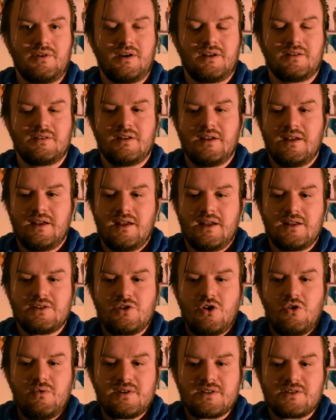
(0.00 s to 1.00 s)
and it's
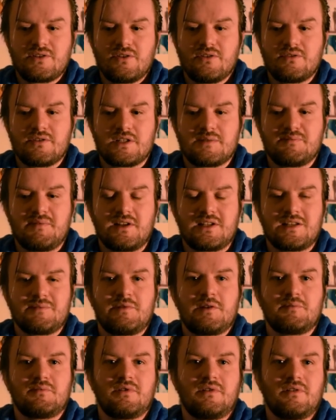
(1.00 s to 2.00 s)
always good to speak to
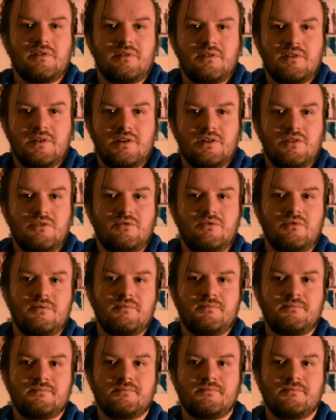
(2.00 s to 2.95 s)
people, you know,